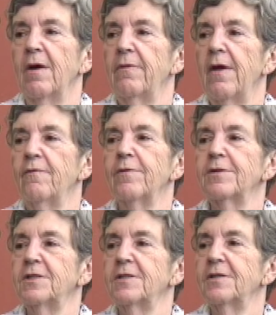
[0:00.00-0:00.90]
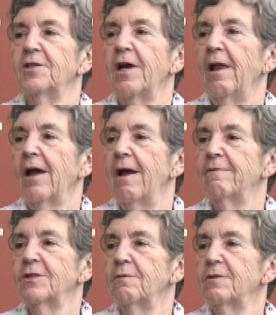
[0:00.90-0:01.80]
Uh, the first Shylock I
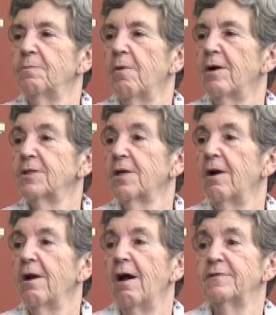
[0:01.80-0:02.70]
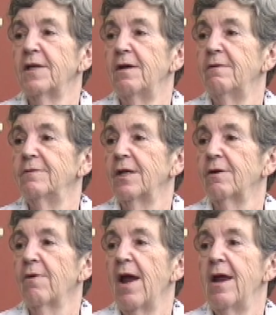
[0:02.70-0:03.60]
ever saw was Morris Carnovsky, who was a
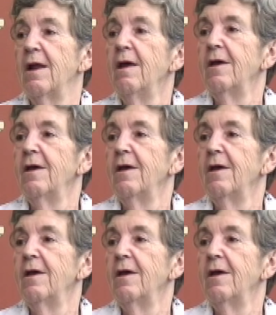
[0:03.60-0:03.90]
great